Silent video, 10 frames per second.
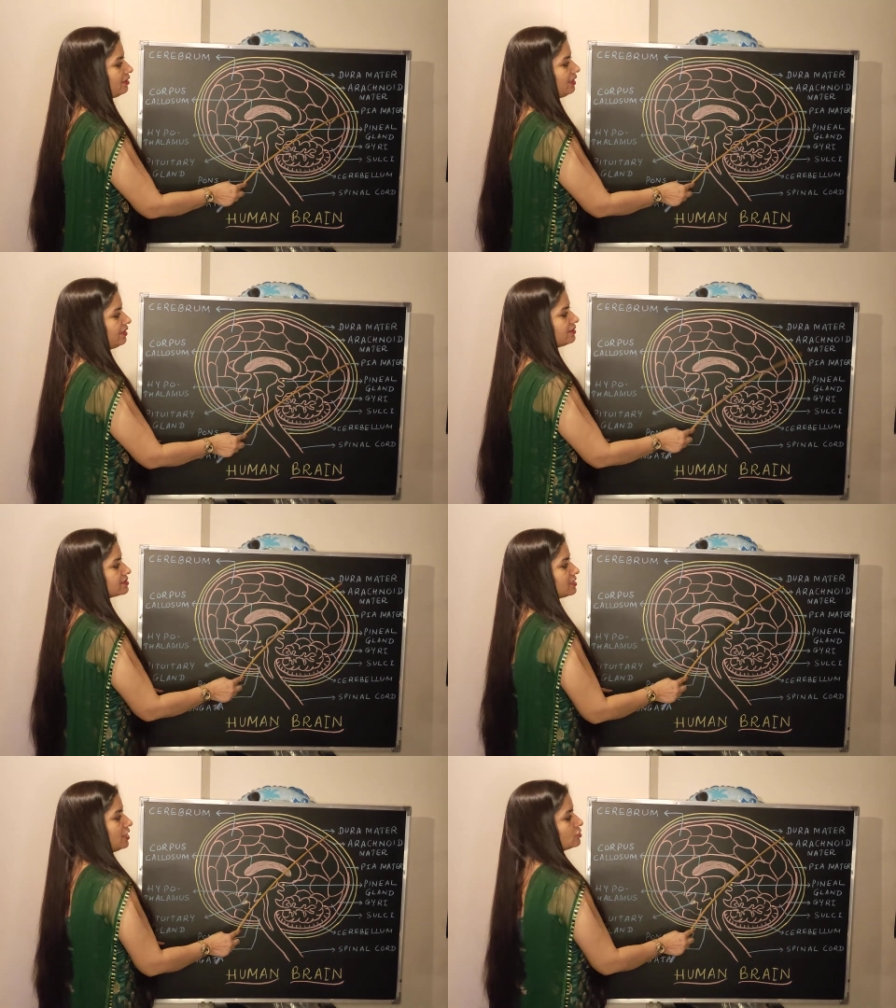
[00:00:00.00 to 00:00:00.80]

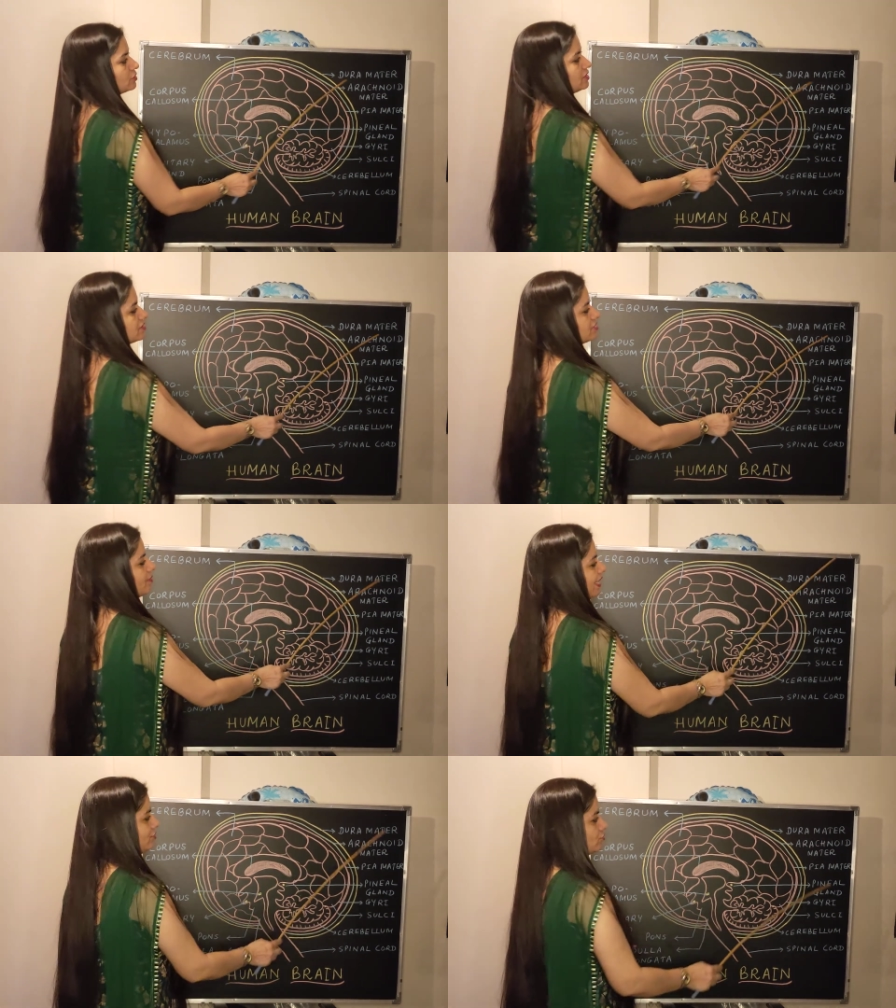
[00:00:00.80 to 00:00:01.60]
layers. So this is
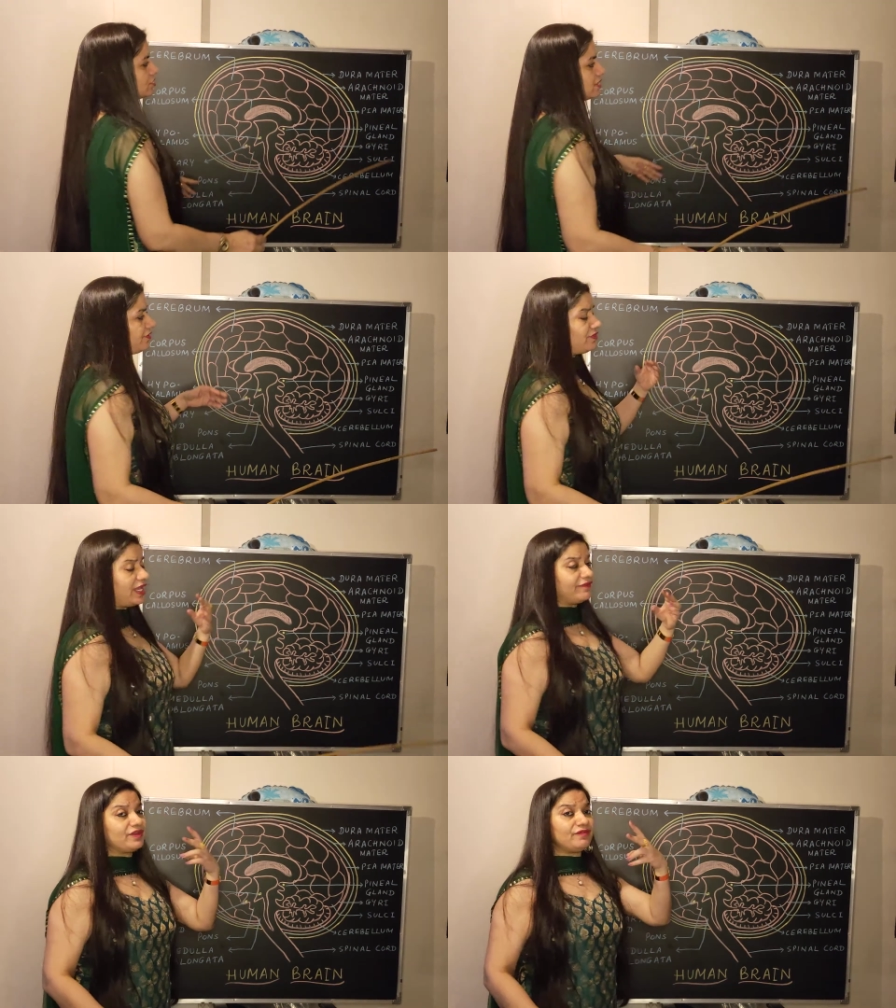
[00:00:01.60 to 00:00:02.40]
meninges. If
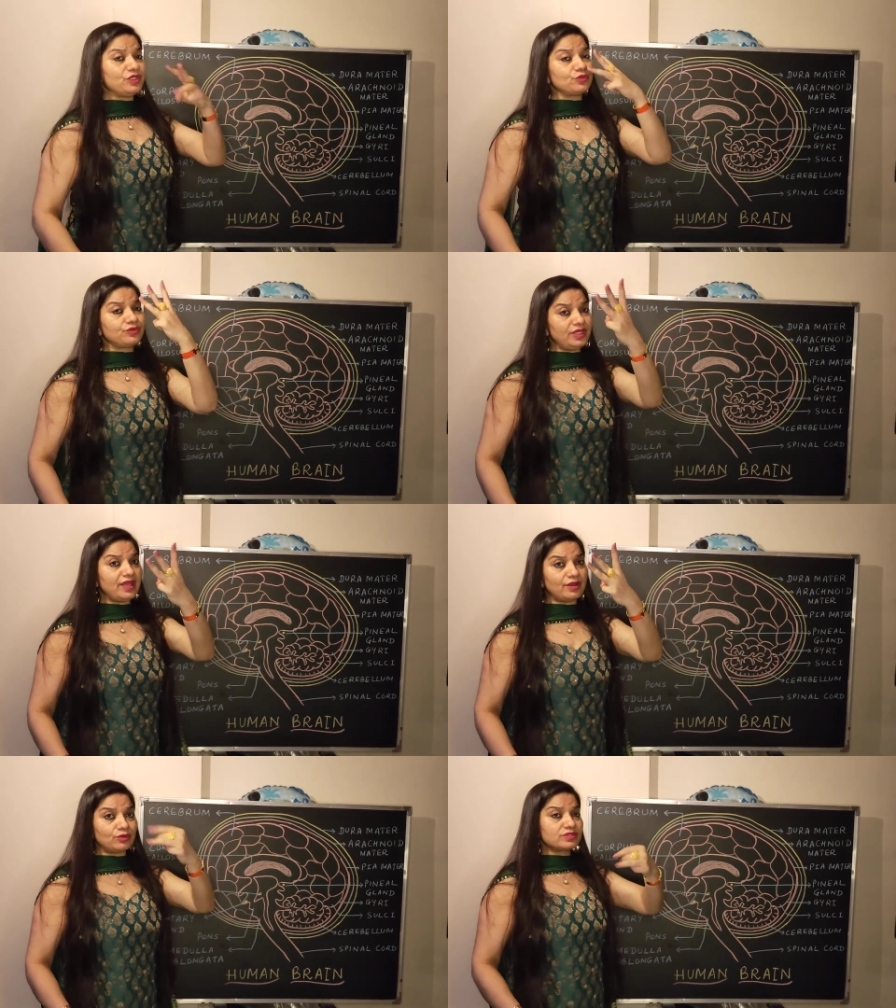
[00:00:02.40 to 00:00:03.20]
they have given you
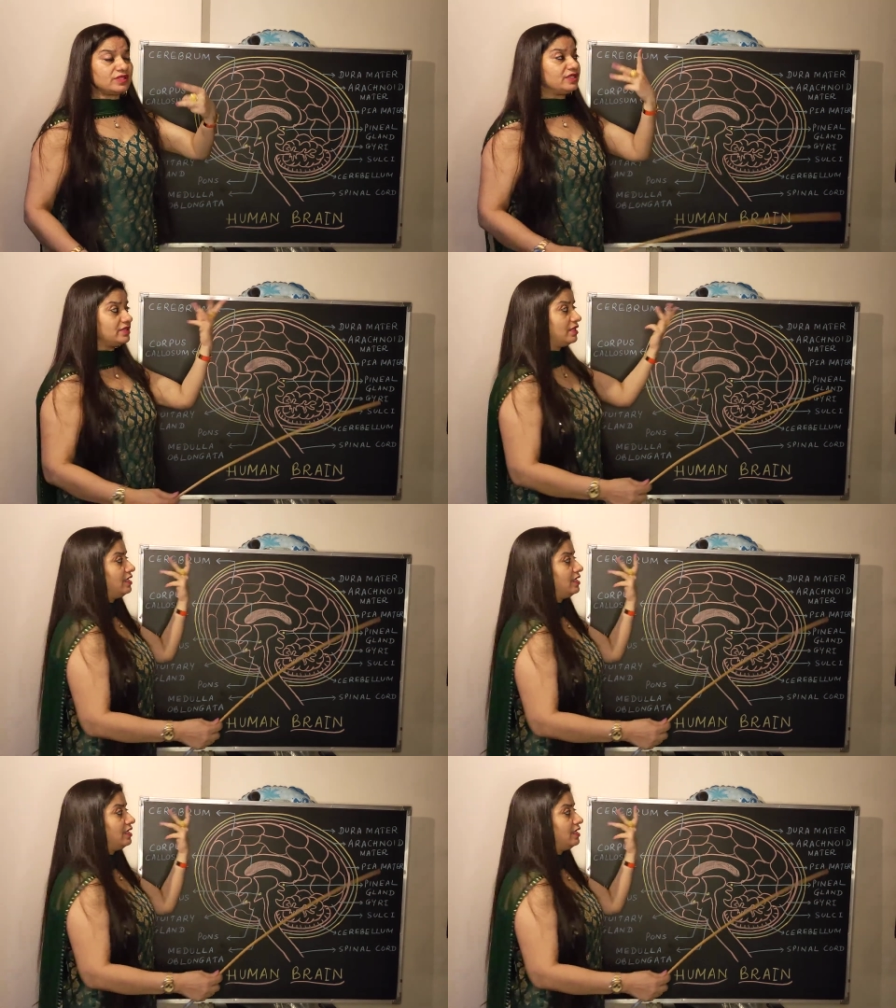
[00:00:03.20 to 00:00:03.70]
3 arrows, then